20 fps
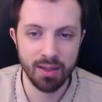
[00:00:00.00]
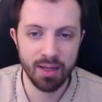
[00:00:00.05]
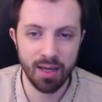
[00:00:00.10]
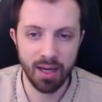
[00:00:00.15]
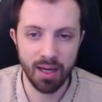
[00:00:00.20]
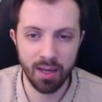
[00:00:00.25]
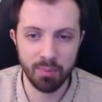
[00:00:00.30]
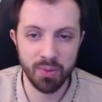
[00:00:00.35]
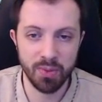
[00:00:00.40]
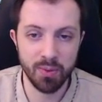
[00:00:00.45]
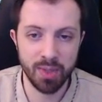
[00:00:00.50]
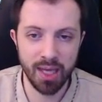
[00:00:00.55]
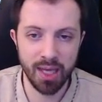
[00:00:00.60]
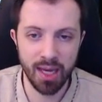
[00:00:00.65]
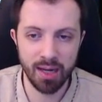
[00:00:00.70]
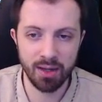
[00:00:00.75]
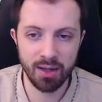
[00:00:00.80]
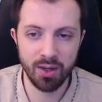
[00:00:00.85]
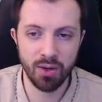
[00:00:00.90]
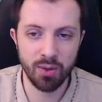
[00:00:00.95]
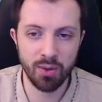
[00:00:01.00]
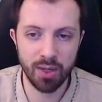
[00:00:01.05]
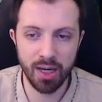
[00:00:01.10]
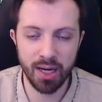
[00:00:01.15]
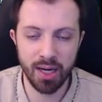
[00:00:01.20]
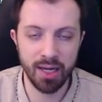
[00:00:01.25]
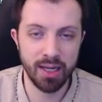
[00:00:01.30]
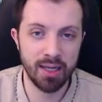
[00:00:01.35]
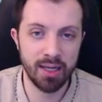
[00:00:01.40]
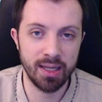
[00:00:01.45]
You can go
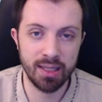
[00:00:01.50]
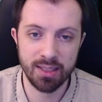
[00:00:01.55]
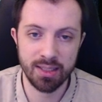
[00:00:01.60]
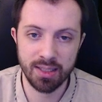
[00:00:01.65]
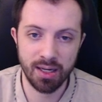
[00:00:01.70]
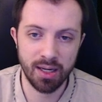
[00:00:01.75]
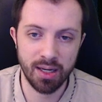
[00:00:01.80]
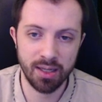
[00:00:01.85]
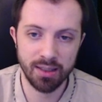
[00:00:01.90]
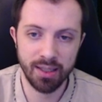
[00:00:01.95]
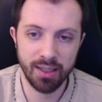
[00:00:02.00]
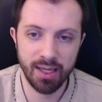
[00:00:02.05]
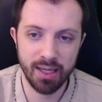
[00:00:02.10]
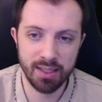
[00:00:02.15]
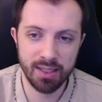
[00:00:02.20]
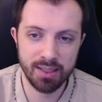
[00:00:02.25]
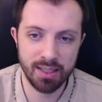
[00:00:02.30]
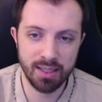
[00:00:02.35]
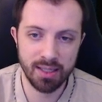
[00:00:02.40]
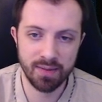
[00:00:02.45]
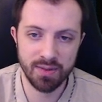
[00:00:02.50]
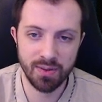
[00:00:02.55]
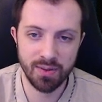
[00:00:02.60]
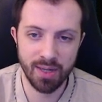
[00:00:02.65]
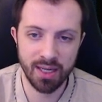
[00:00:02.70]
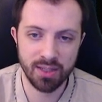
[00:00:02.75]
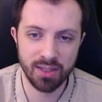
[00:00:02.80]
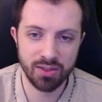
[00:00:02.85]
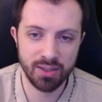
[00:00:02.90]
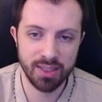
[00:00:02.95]
Guardian into hard lanes. It gives you
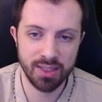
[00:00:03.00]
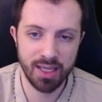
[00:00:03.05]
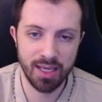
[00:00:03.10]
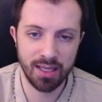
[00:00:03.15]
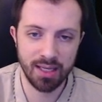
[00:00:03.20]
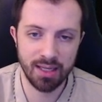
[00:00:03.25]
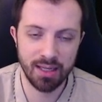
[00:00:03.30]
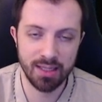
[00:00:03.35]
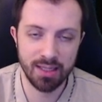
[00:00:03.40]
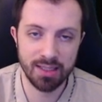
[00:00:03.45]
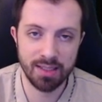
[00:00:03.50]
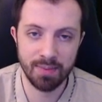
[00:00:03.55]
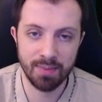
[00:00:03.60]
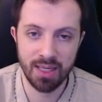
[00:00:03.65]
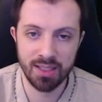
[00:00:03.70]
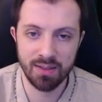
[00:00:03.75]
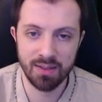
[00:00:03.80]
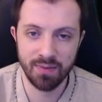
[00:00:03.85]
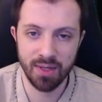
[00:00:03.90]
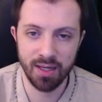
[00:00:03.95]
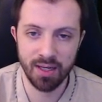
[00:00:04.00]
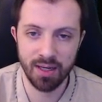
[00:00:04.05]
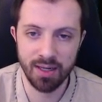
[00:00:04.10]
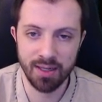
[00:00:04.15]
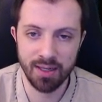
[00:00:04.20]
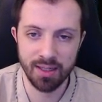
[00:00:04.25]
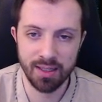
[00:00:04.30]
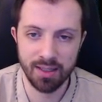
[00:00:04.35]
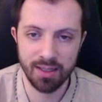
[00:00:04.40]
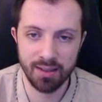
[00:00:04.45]
extra tankiness and makes you very hard
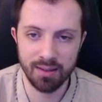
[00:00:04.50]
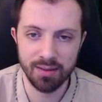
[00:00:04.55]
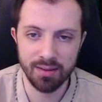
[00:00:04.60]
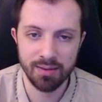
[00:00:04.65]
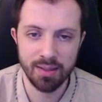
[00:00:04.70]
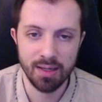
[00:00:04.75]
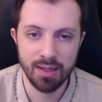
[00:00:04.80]
to kill.